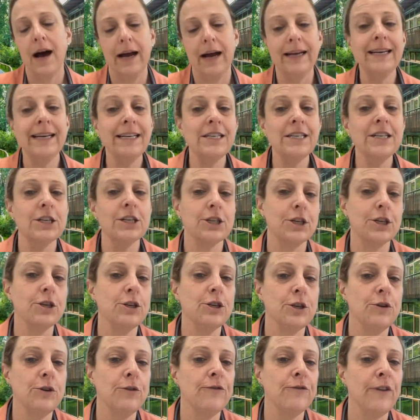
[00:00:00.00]
in addition
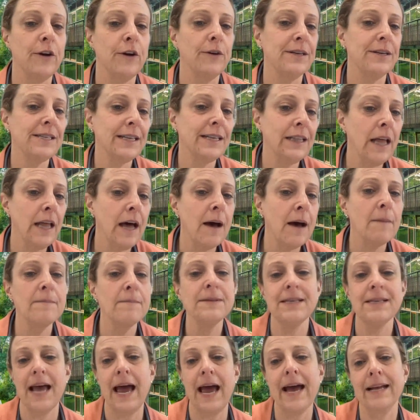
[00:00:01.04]
to various
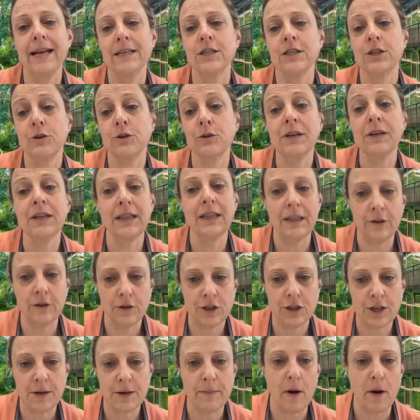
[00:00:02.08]
clubs and student
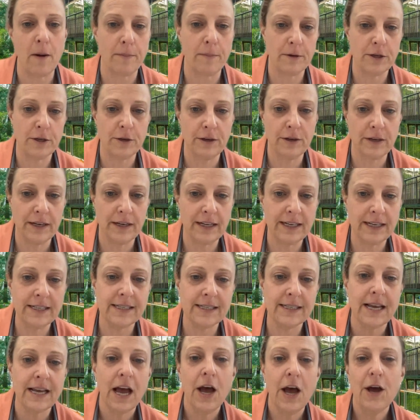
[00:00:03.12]
leadership
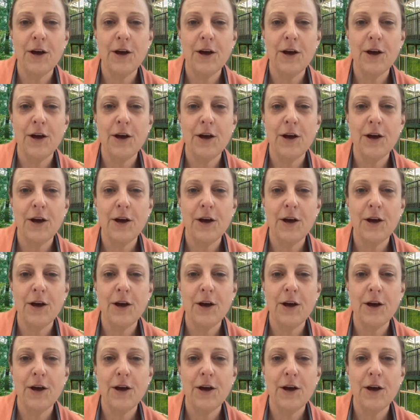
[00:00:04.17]
opportunities.